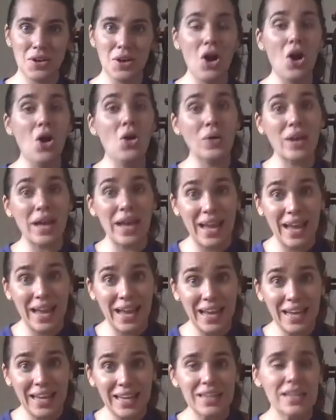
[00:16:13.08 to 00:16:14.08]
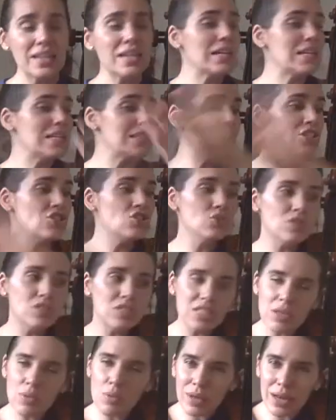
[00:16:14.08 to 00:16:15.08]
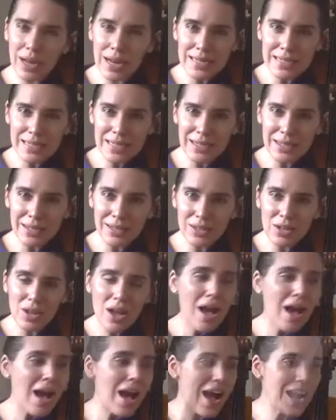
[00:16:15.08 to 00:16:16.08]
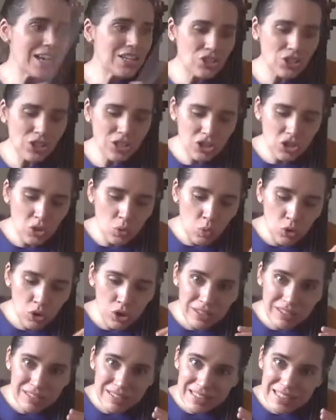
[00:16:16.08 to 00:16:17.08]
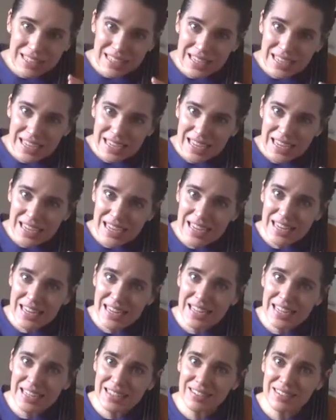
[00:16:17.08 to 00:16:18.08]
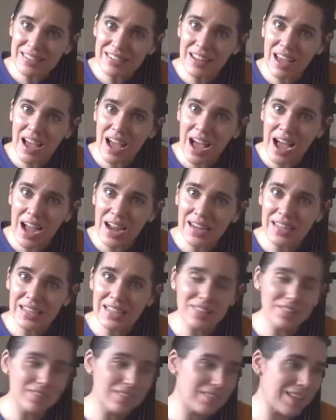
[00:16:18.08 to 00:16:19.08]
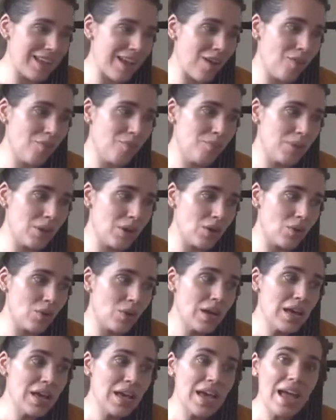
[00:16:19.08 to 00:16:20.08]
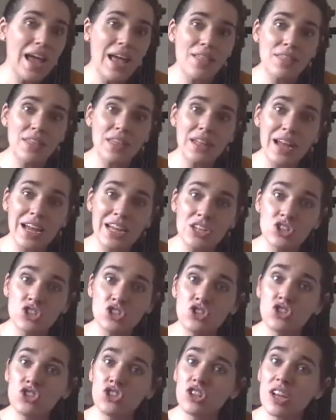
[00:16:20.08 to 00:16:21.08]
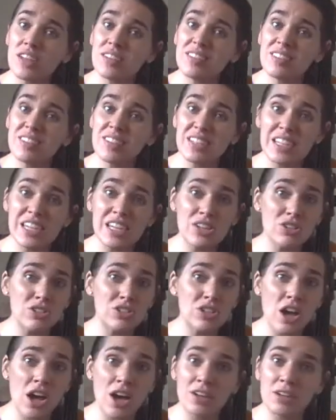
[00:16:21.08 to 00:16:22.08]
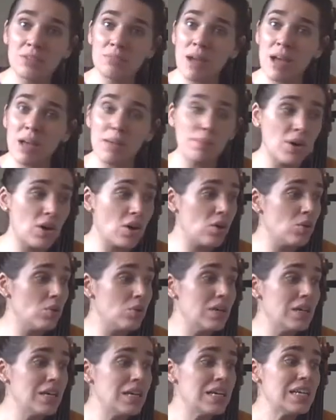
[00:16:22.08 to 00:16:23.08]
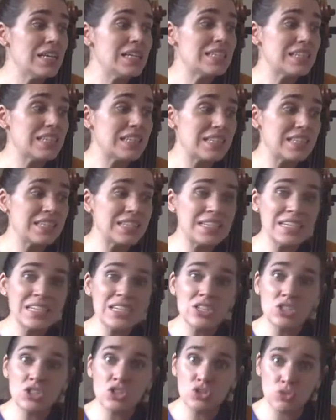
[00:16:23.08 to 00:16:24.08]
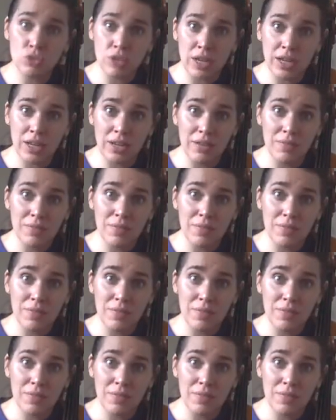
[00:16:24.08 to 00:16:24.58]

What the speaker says: Okay, did you see what I did? I took the world's teeniest, tiniest down bow, and then I just teeter-totted my bow to the D string,